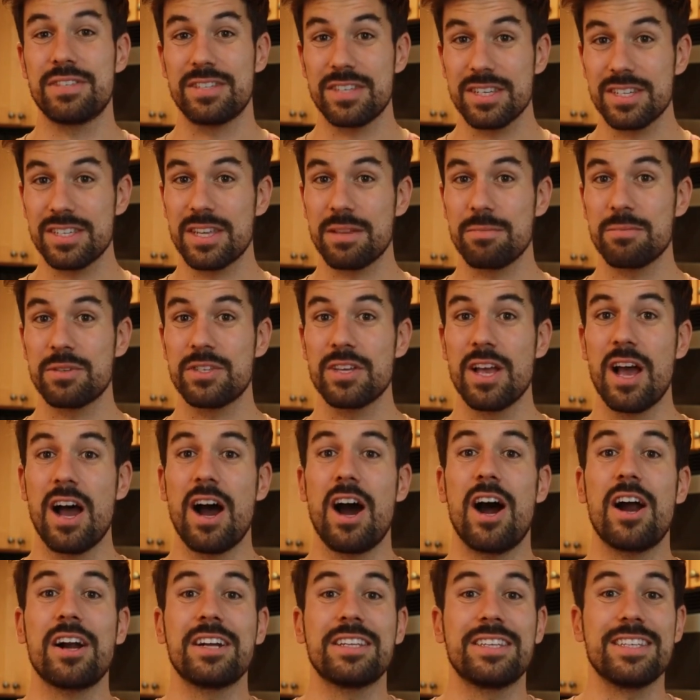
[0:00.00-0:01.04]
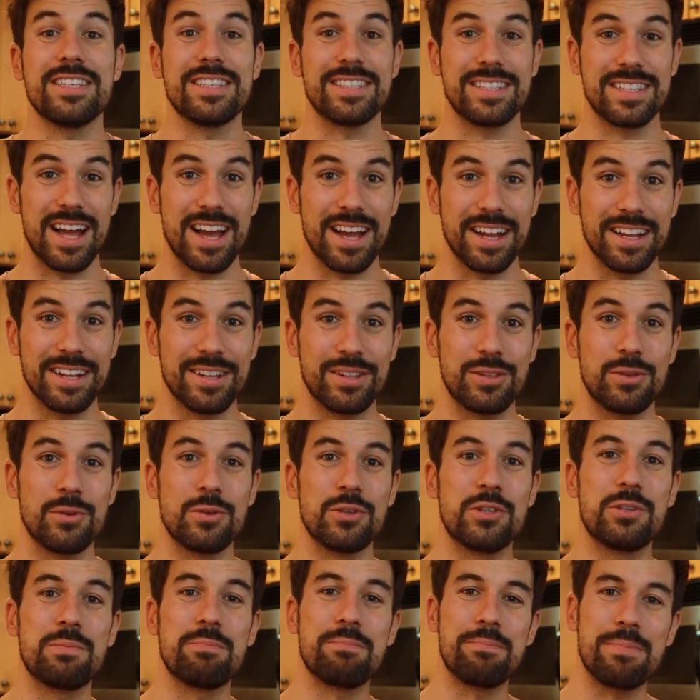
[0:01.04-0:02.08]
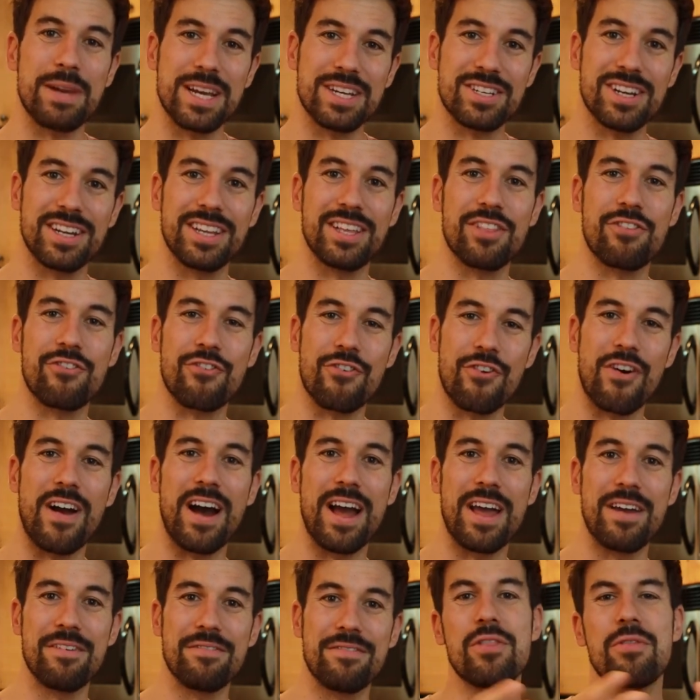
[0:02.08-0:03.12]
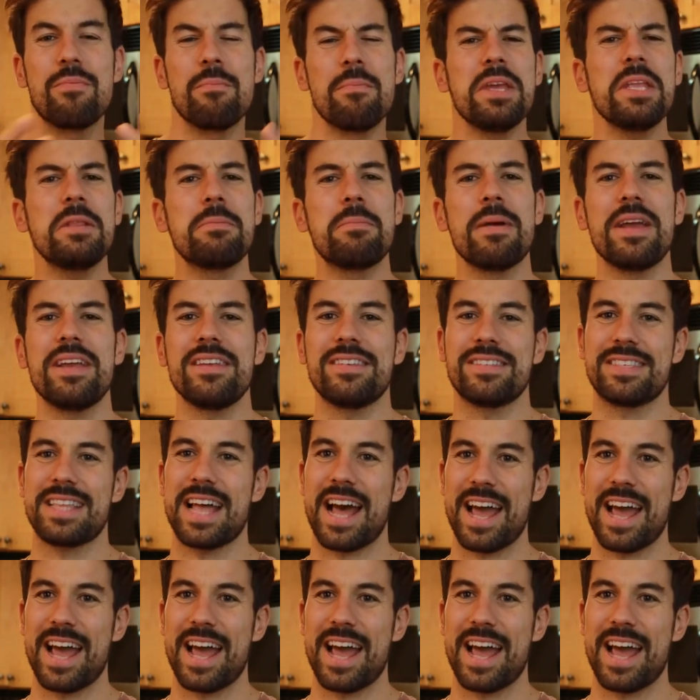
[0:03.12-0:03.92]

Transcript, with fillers: systems are designed to especially thrive with meat-based